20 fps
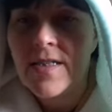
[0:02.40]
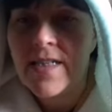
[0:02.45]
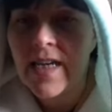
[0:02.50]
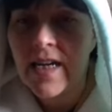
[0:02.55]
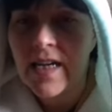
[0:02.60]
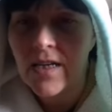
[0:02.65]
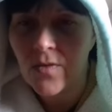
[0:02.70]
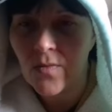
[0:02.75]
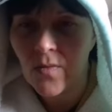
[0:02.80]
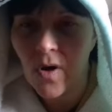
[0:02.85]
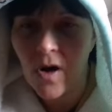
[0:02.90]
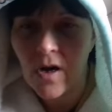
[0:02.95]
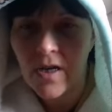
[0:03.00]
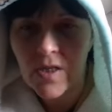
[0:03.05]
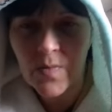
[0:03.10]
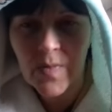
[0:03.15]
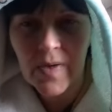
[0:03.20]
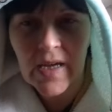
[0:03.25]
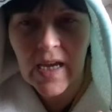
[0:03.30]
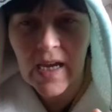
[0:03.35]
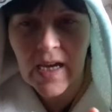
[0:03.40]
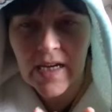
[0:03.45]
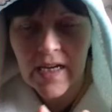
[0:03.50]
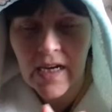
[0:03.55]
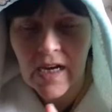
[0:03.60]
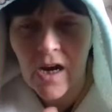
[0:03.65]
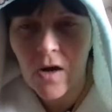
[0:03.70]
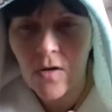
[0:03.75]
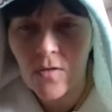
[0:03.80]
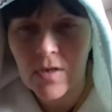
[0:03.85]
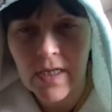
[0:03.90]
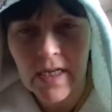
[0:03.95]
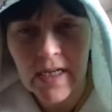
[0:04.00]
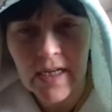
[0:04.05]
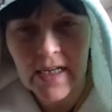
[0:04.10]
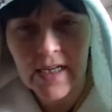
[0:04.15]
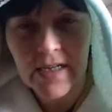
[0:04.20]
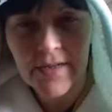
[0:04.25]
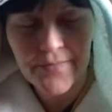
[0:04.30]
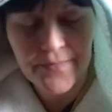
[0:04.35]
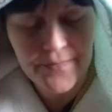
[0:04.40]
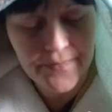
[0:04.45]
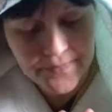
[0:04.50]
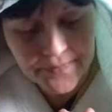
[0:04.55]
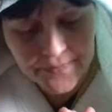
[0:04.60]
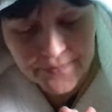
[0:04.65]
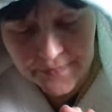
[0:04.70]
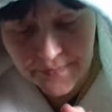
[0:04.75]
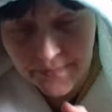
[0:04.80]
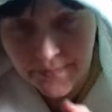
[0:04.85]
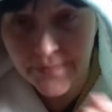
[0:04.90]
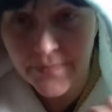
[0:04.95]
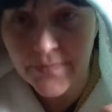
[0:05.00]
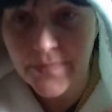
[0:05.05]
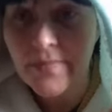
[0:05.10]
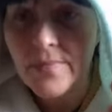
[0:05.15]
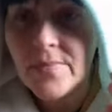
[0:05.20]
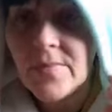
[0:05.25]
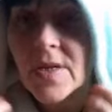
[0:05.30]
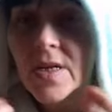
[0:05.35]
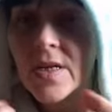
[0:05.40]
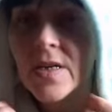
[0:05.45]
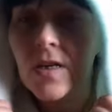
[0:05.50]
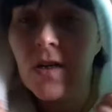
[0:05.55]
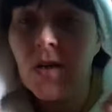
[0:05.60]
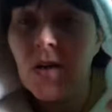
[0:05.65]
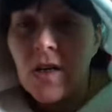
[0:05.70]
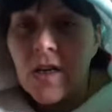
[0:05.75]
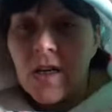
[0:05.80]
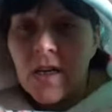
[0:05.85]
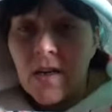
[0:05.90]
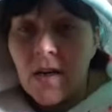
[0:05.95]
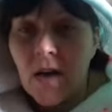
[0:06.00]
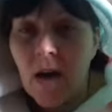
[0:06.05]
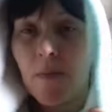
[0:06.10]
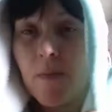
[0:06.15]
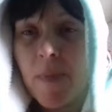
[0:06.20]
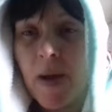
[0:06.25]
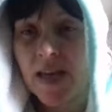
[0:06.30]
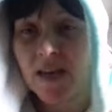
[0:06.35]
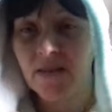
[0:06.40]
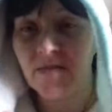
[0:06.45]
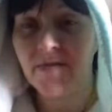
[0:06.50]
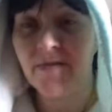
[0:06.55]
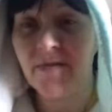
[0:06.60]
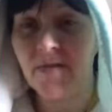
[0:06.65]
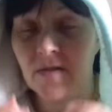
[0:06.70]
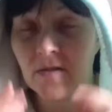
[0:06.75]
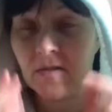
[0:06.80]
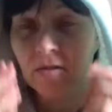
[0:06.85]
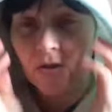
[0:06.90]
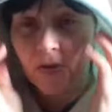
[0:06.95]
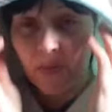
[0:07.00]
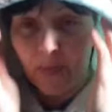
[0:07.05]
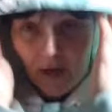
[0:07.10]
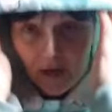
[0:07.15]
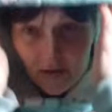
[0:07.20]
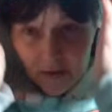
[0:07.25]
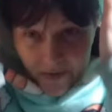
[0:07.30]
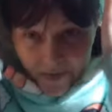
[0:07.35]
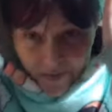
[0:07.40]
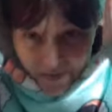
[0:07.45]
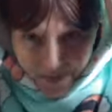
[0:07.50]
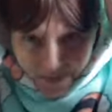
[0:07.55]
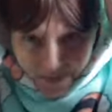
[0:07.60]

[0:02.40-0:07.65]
tell you what, it's been getting colder here. Look, I'm back in full hood mode.